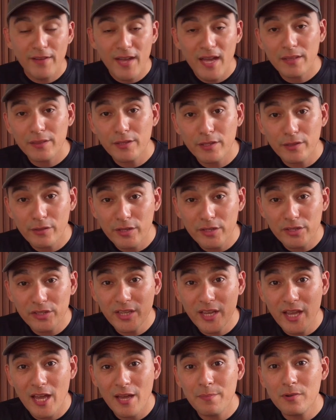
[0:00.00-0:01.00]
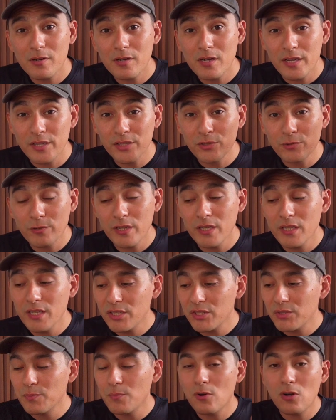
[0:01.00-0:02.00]
that this camera is really
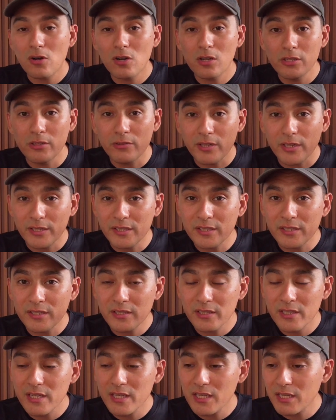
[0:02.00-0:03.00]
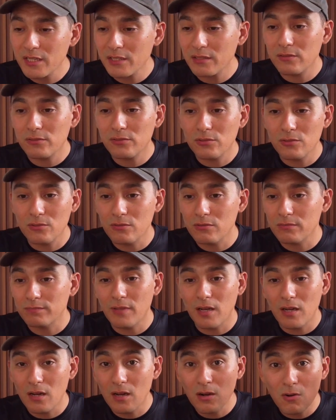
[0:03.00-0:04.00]
small, you can stick it to
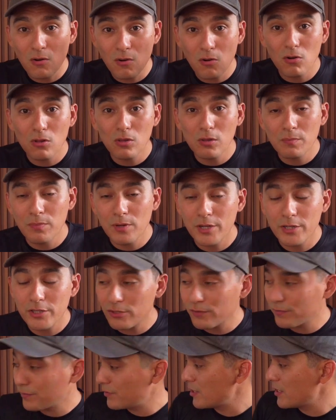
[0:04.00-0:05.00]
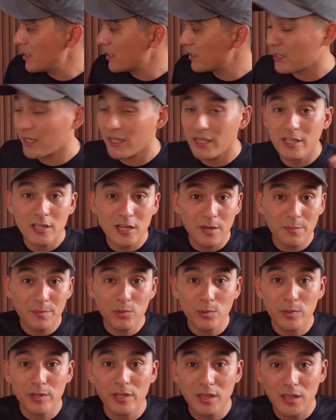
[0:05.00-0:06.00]
a whole bunch of things, and it
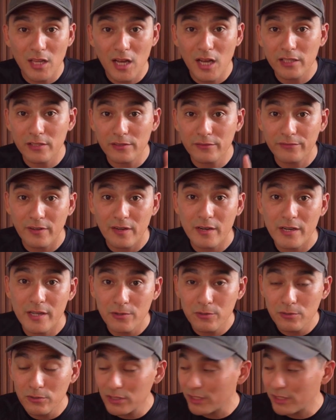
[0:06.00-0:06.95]
comes with a lot of very cool